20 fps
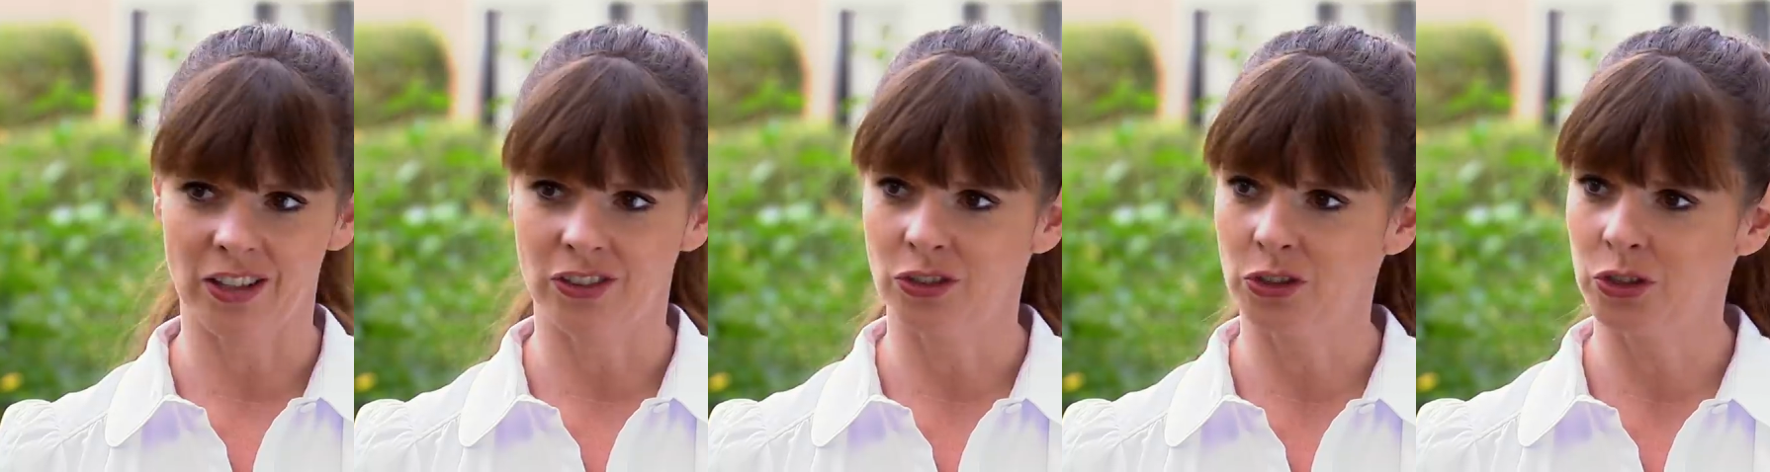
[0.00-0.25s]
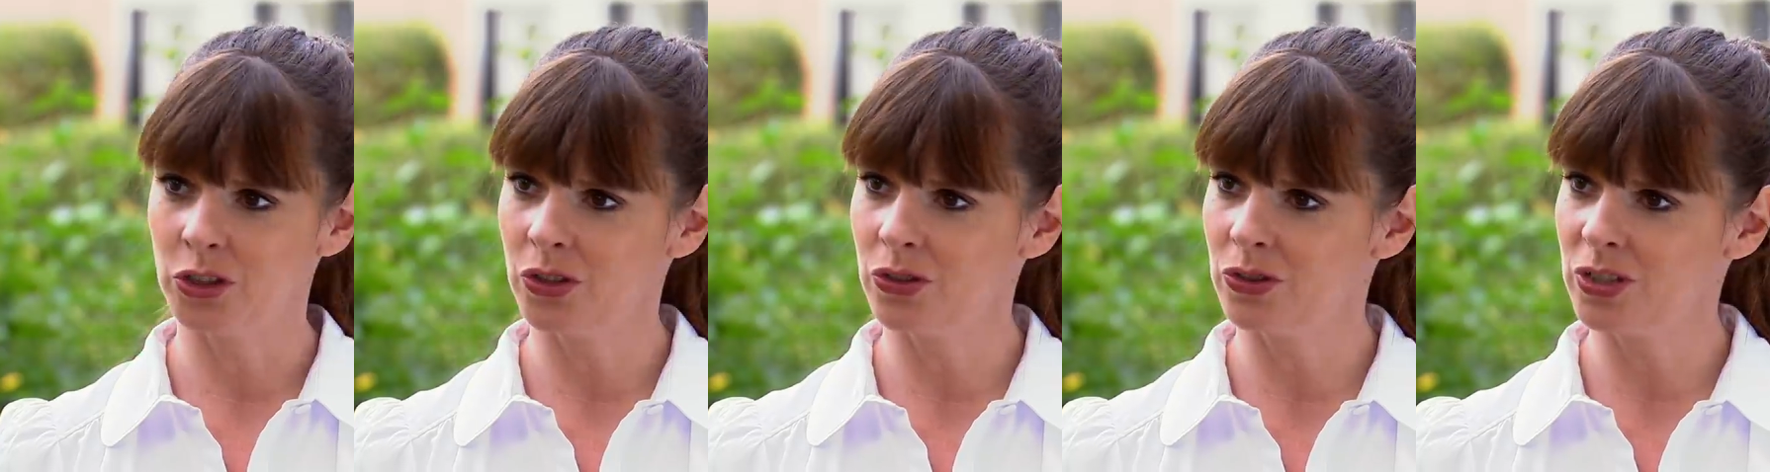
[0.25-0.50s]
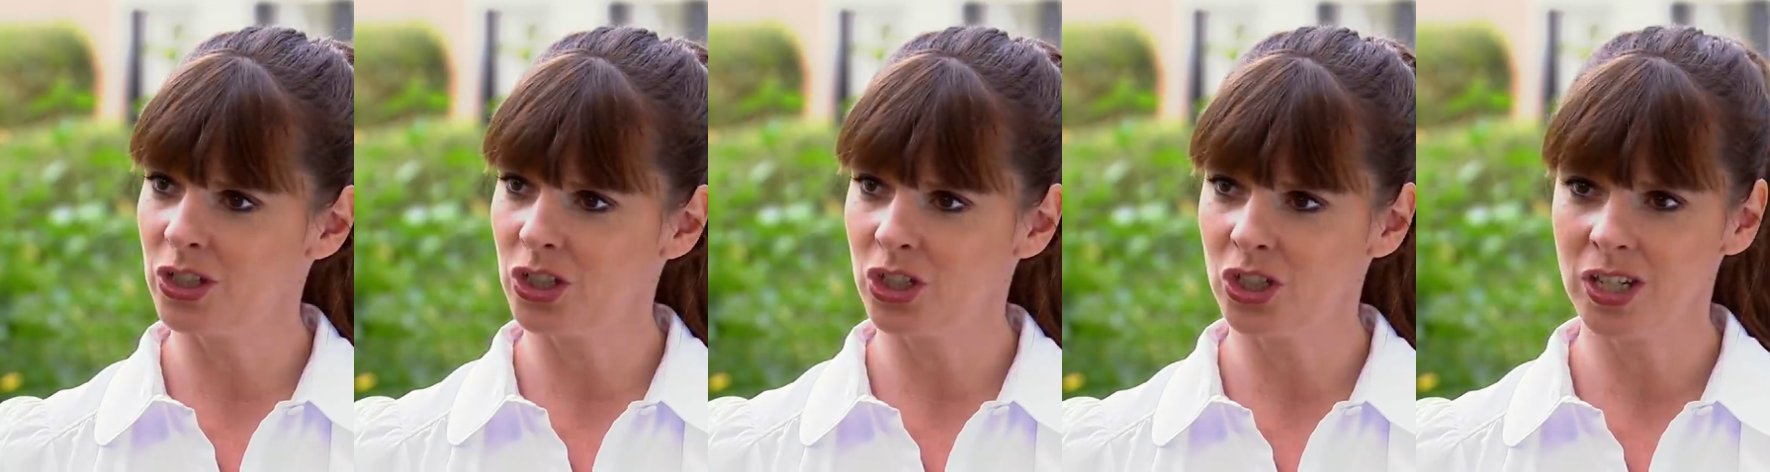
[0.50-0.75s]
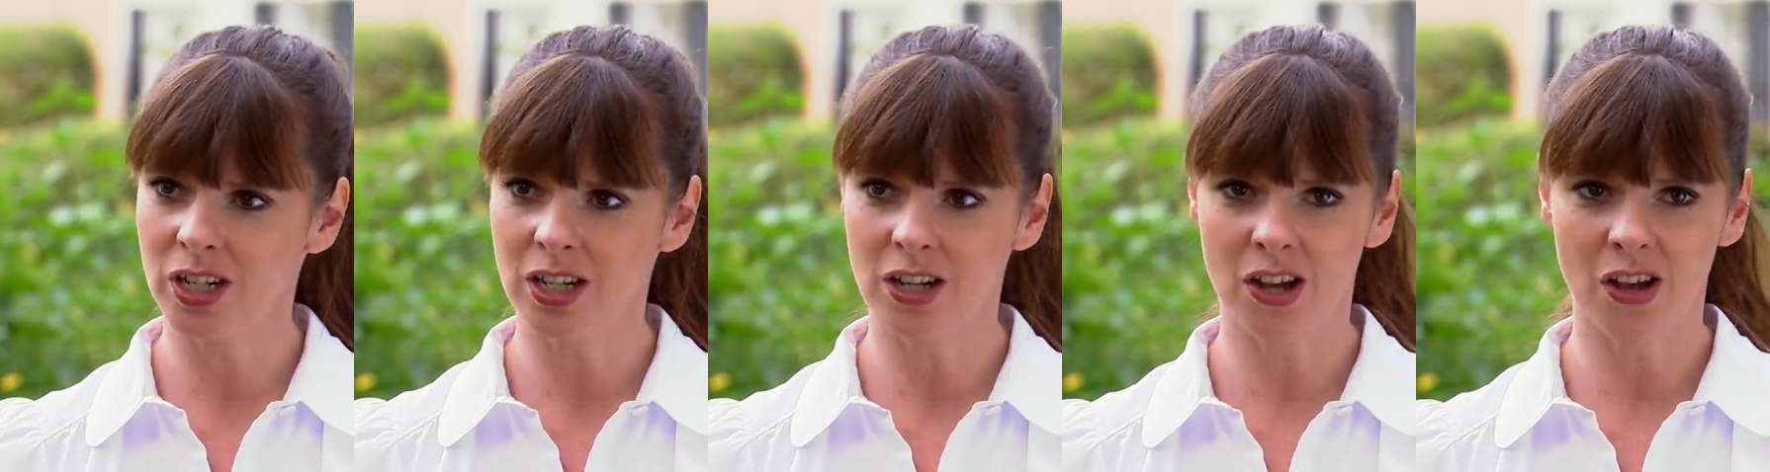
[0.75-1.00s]
As soon as
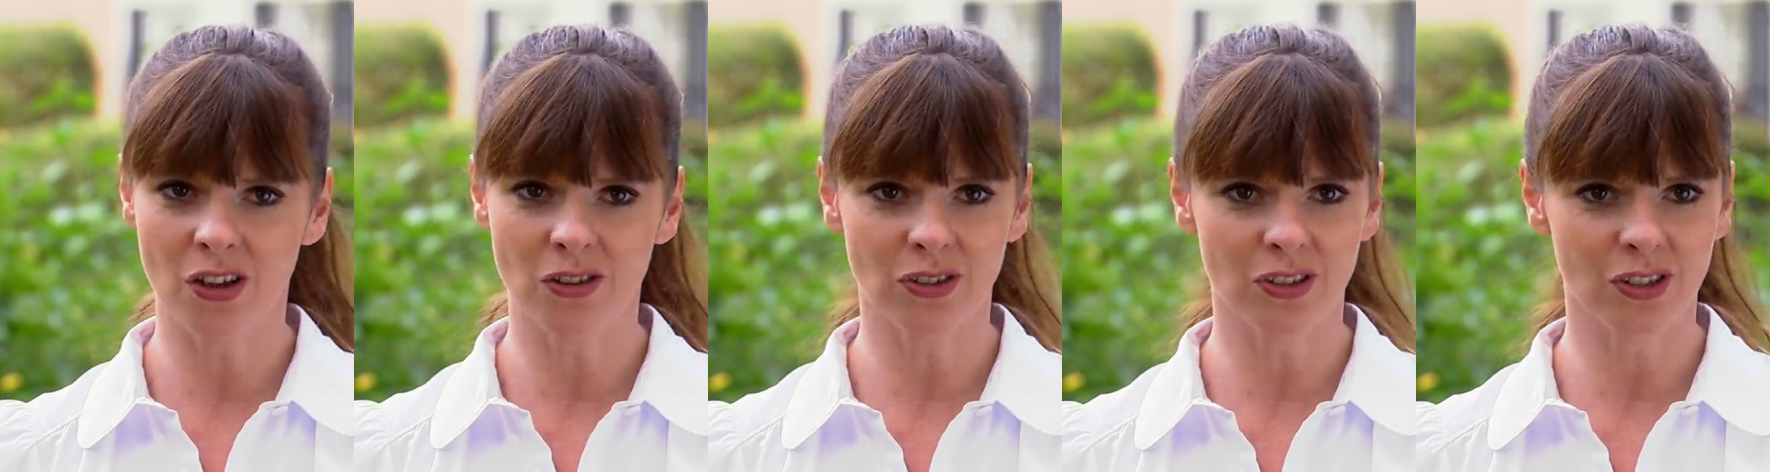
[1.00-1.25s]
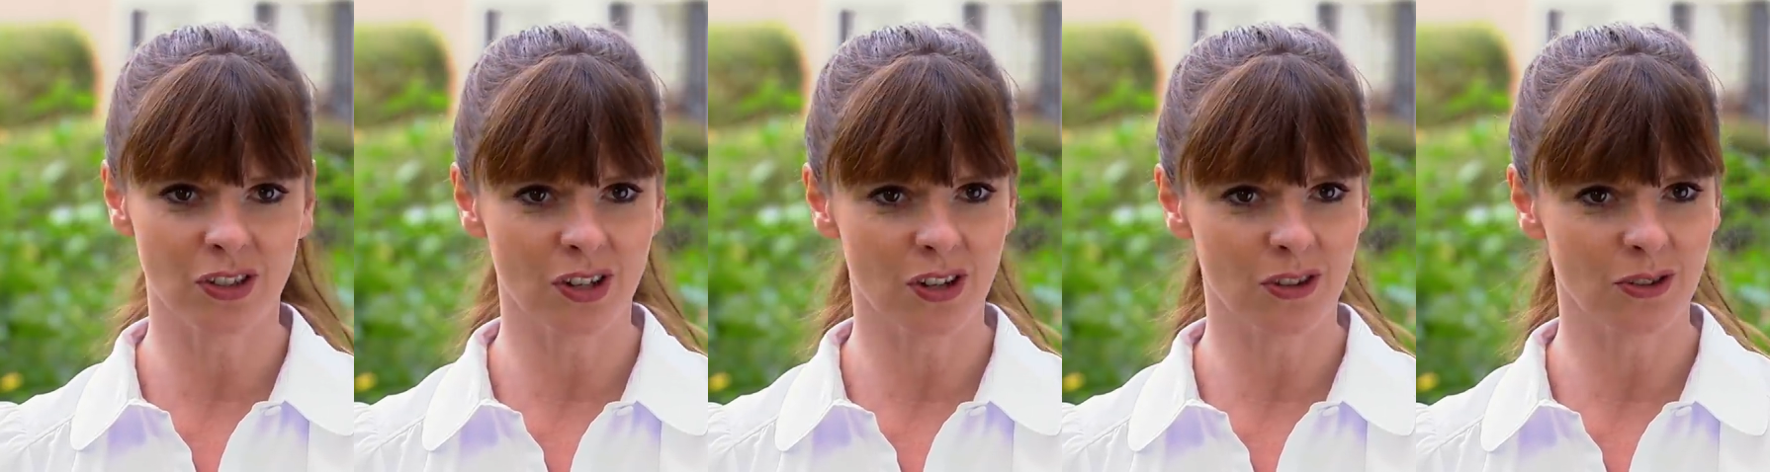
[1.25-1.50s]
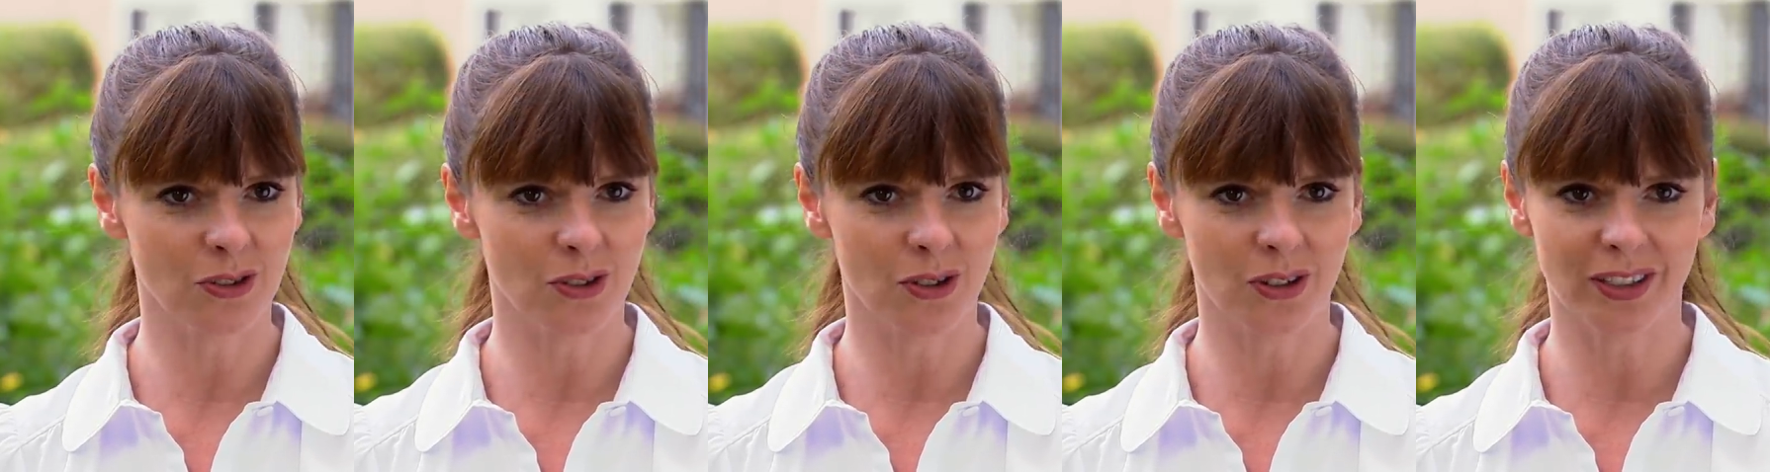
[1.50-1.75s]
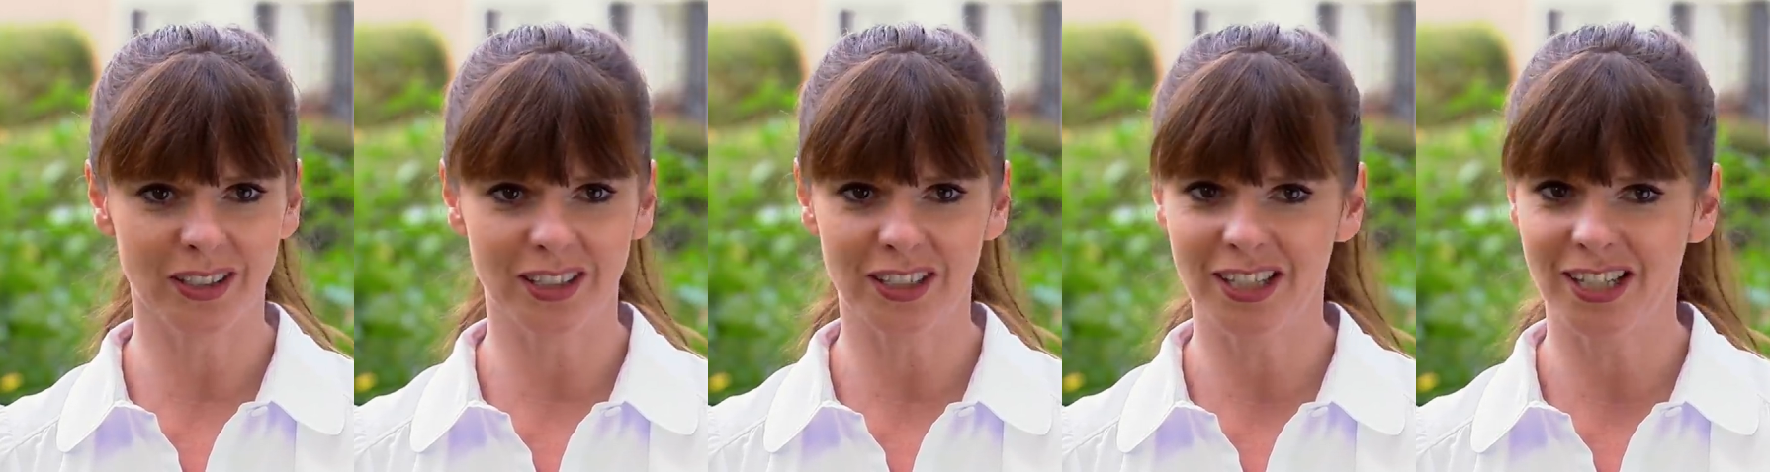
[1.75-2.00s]
she knows that Joe's
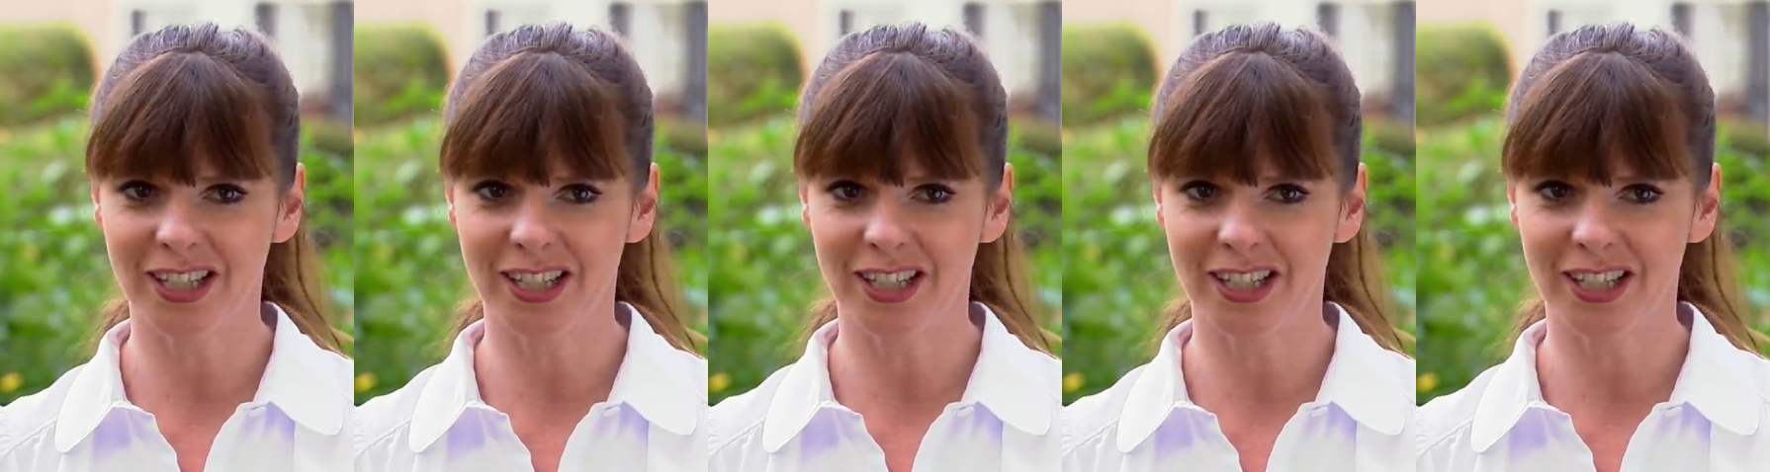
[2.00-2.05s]
got the